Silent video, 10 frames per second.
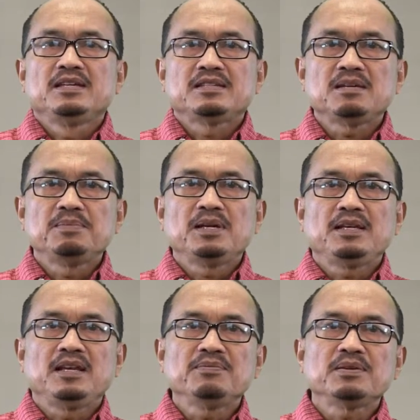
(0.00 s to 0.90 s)
Table
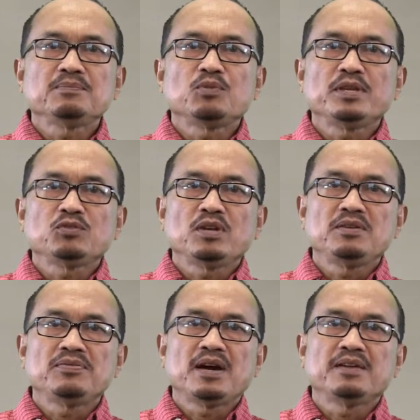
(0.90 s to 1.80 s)

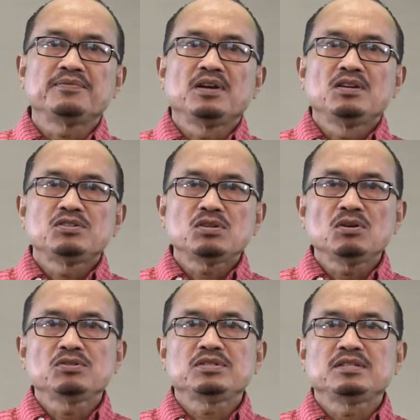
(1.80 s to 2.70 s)
11.25
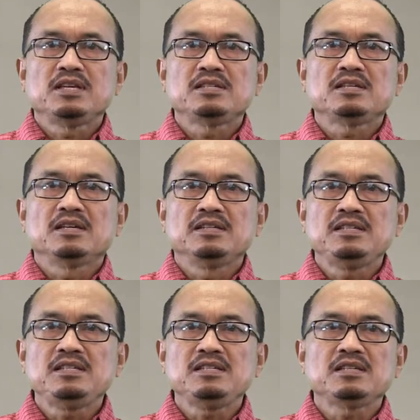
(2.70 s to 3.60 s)
shows this
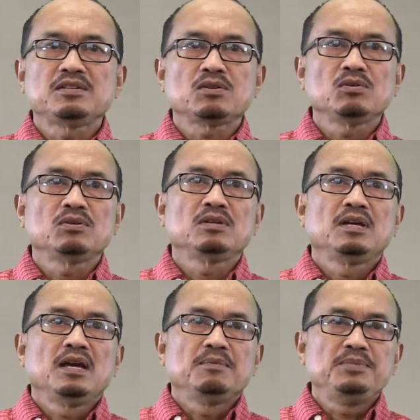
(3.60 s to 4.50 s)
decision rule
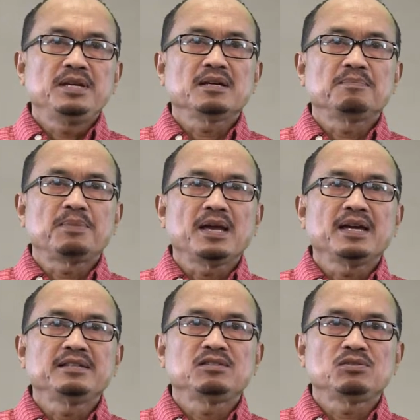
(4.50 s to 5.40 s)
being
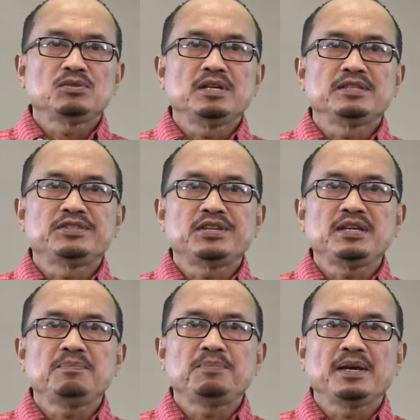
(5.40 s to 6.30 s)
applied to the
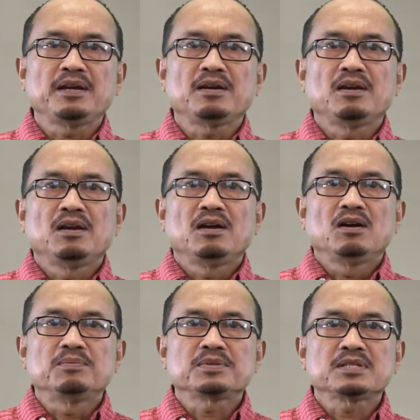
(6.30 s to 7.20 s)
3 pair
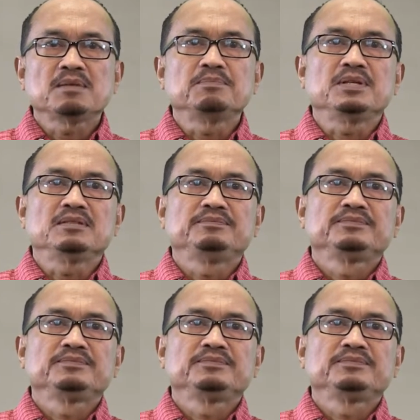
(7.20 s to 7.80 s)
of sample.